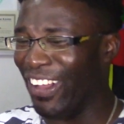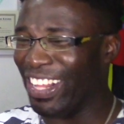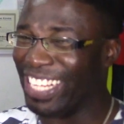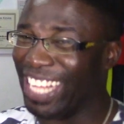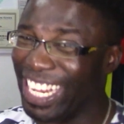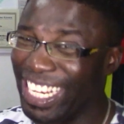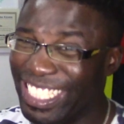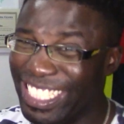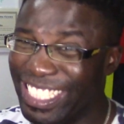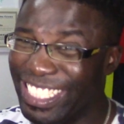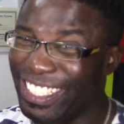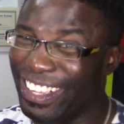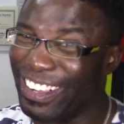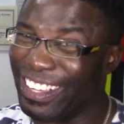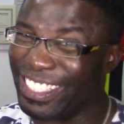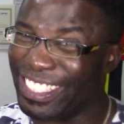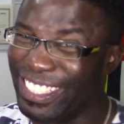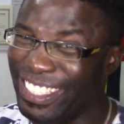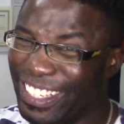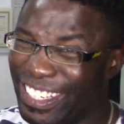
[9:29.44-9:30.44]
that is so
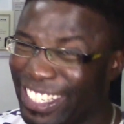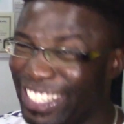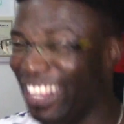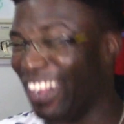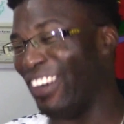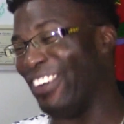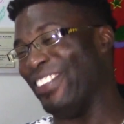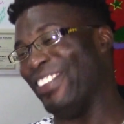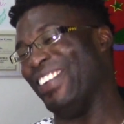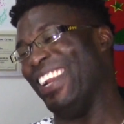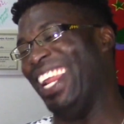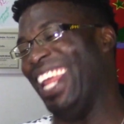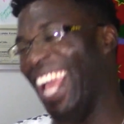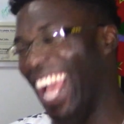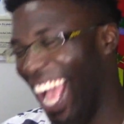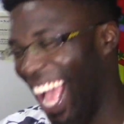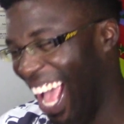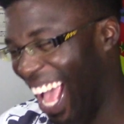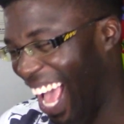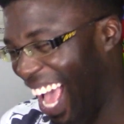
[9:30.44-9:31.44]
cute,
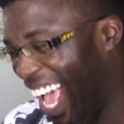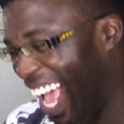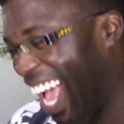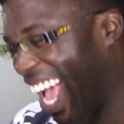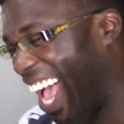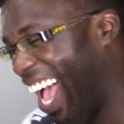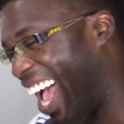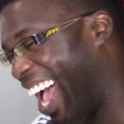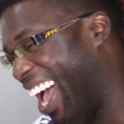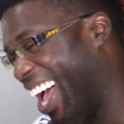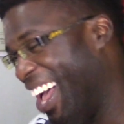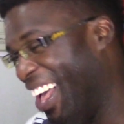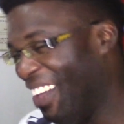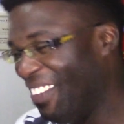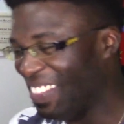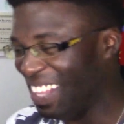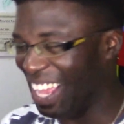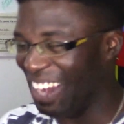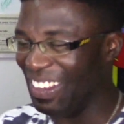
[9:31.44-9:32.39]
yo.